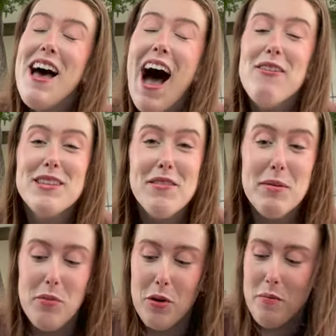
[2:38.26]
I was having to
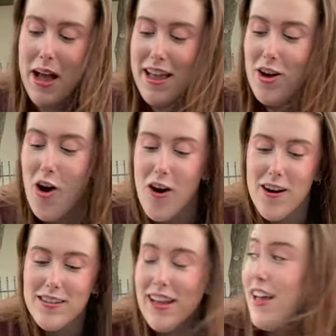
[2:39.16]
pull my
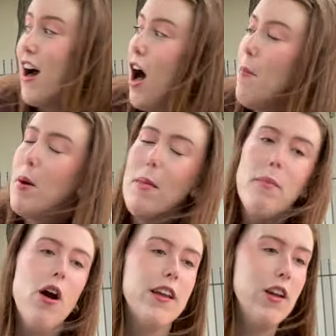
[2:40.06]
cart like up my
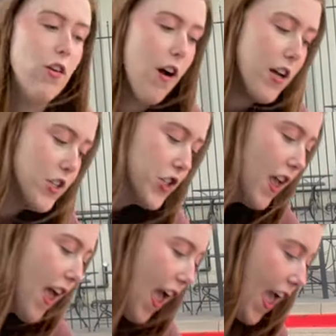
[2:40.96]
parking garage
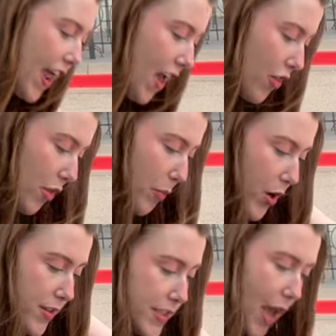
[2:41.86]
and the
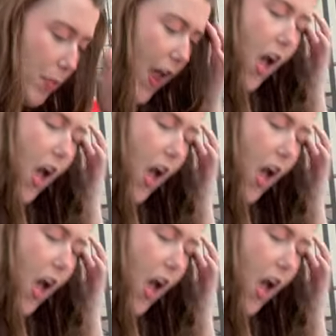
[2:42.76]
books kept like